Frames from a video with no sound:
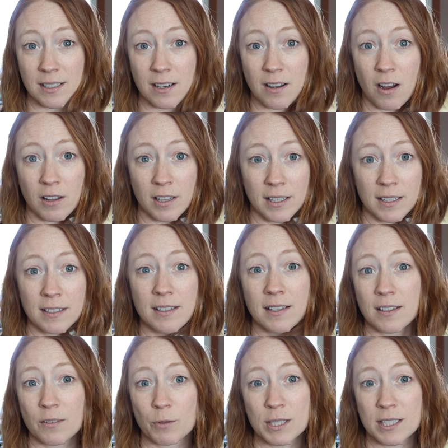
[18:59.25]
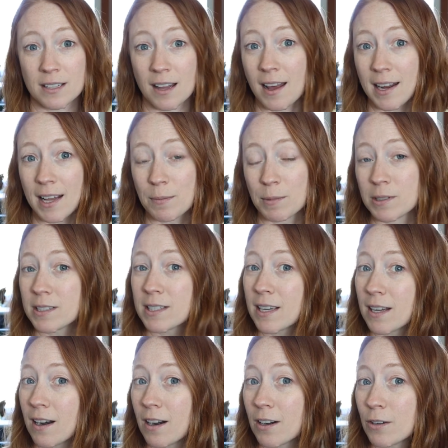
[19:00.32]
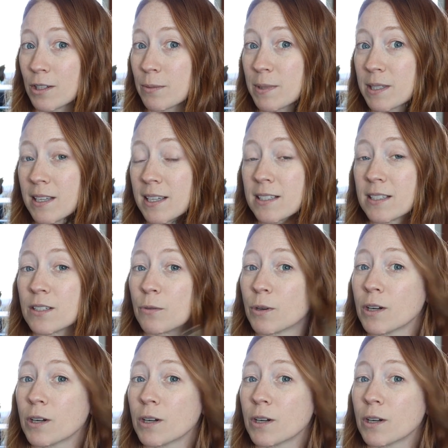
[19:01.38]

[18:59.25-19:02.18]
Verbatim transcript: Colin was not able to get our Christmas lights to